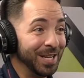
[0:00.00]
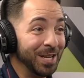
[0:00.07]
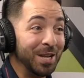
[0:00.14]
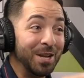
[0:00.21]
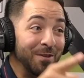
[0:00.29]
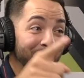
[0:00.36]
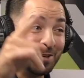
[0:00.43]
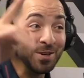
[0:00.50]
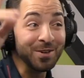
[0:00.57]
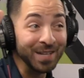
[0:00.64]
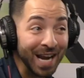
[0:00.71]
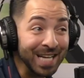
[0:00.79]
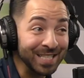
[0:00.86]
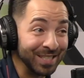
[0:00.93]
If you're an
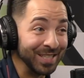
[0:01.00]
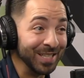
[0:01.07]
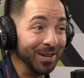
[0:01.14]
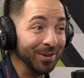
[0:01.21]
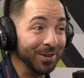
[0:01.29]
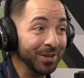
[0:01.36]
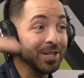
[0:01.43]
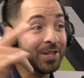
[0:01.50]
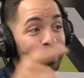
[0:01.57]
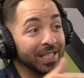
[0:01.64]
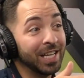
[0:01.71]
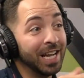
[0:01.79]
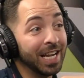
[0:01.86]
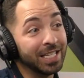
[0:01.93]
agency owner, your
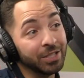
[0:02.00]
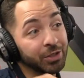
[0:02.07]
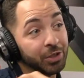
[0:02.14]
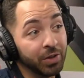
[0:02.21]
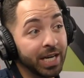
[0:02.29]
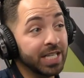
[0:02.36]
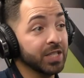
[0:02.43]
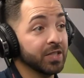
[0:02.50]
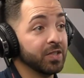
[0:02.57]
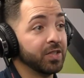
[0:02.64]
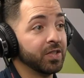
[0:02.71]
client is your agents.